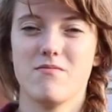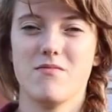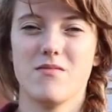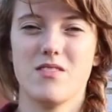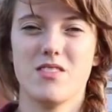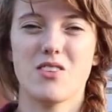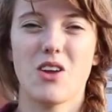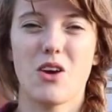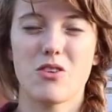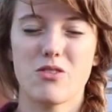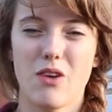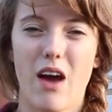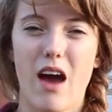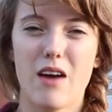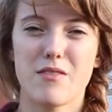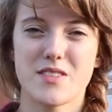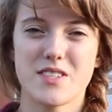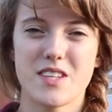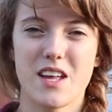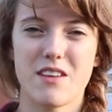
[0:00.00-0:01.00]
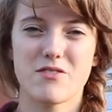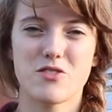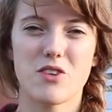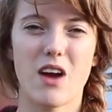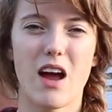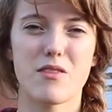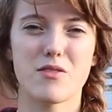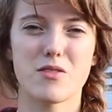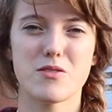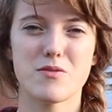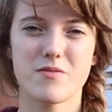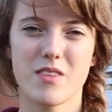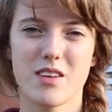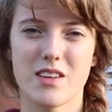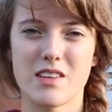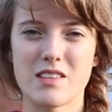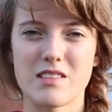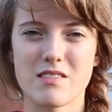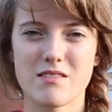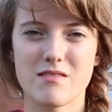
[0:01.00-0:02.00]
you know, you have a safe travel
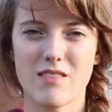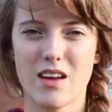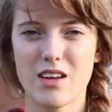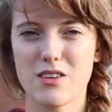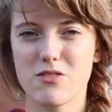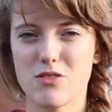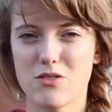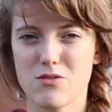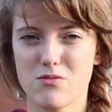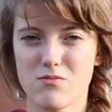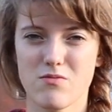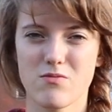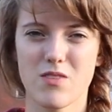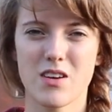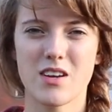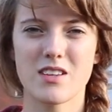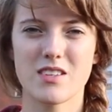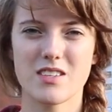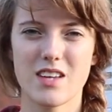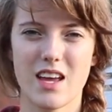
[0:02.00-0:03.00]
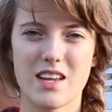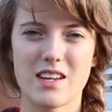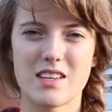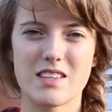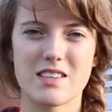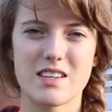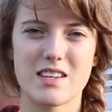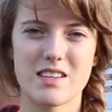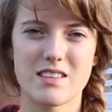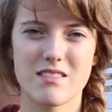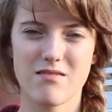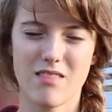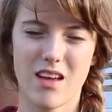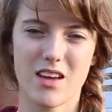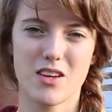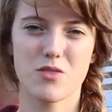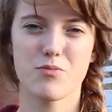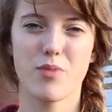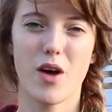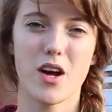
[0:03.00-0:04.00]
and that you don't run into anything
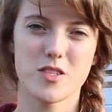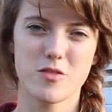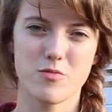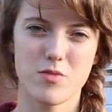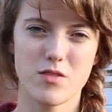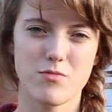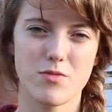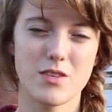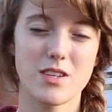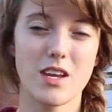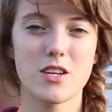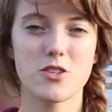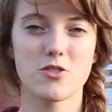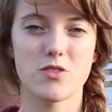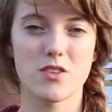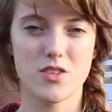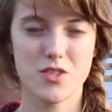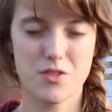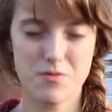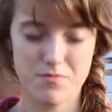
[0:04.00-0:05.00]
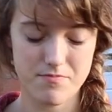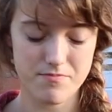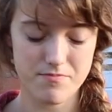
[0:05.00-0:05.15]
that could possibly be dangerous.